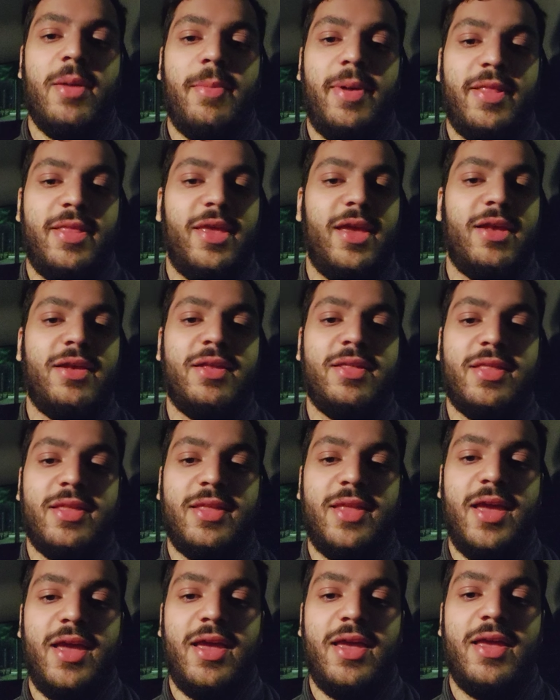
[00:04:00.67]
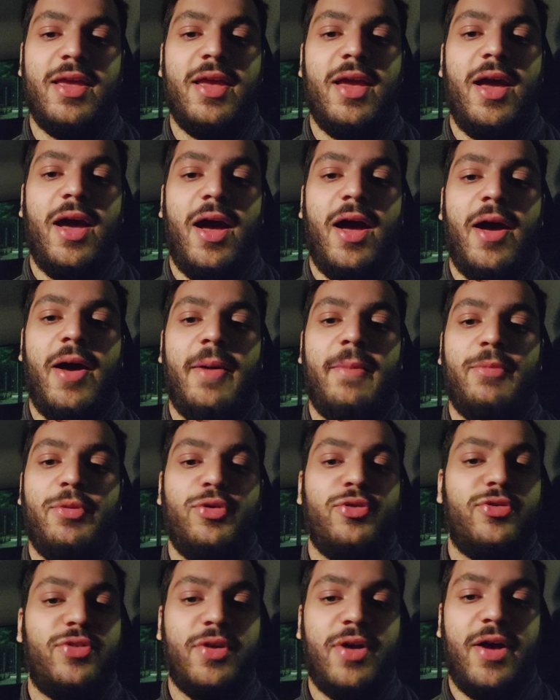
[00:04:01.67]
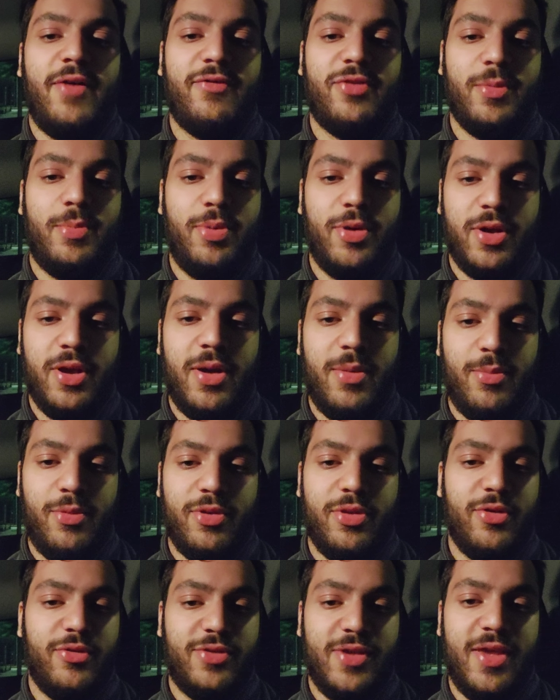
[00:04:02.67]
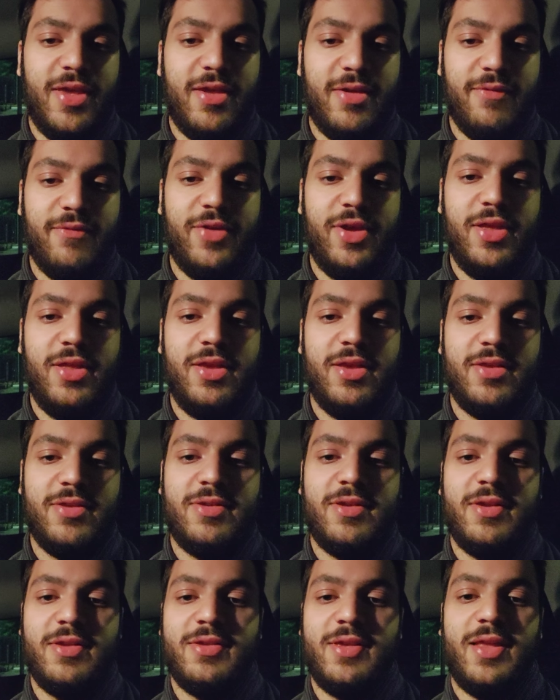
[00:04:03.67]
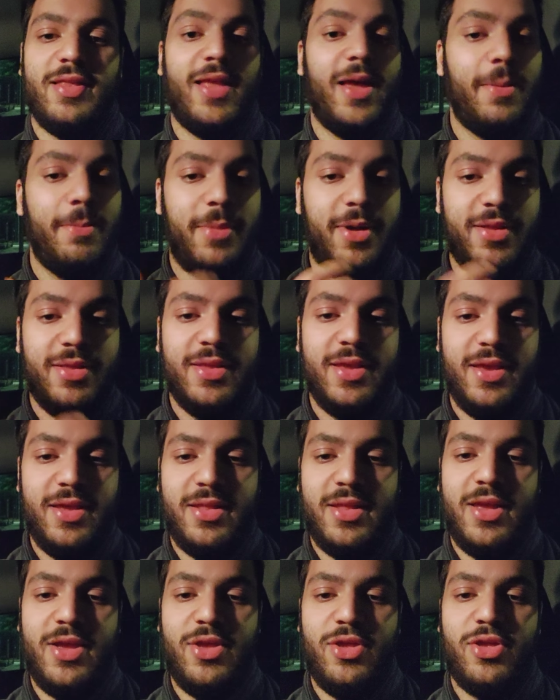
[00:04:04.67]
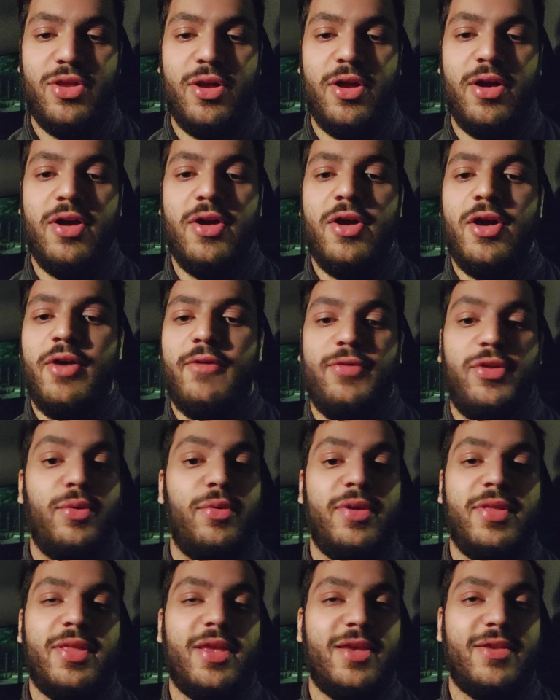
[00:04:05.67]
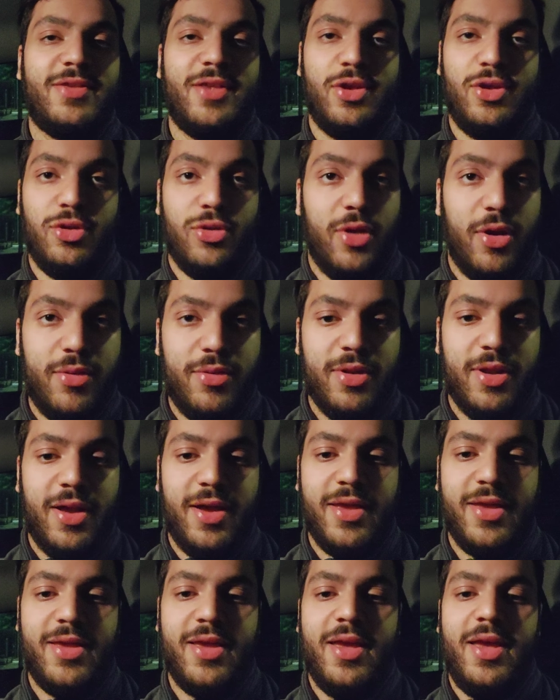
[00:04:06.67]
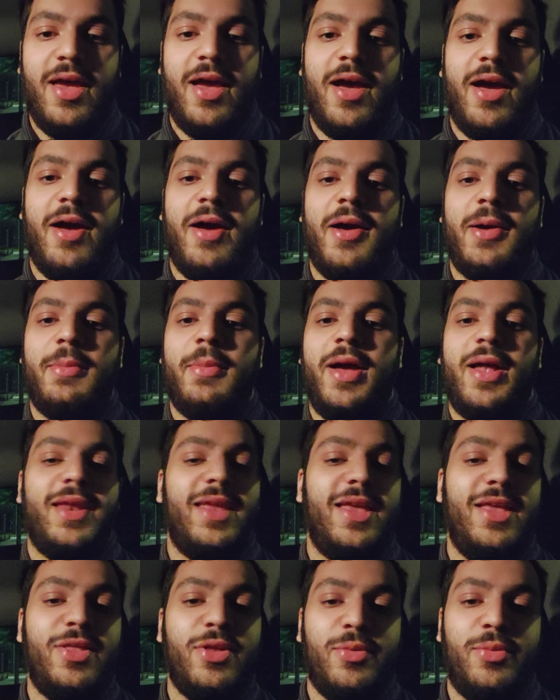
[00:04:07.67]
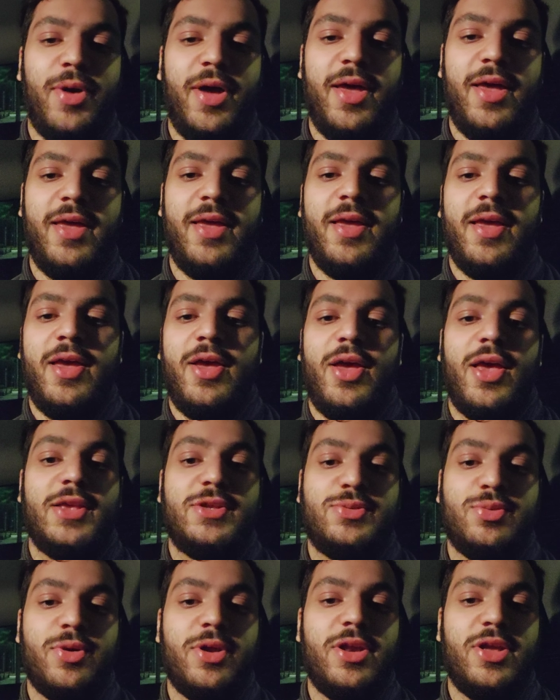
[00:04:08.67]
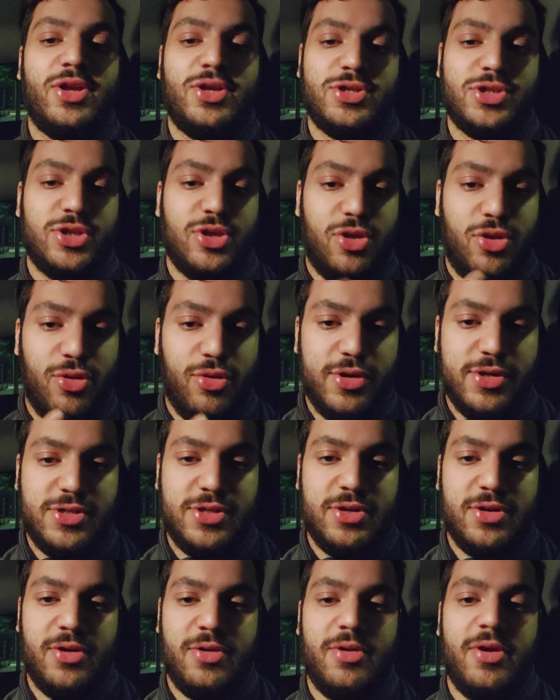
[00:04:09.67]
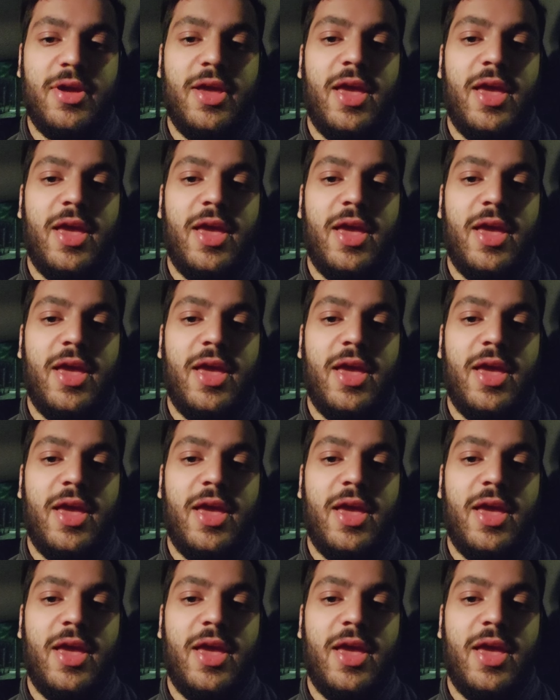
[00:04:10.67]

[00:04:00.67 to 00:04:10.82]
But at the end of the day, you still have to put up with those inconveniences and that mundane nature of doing things that you don't like. And either way, it's really just a choice, you know.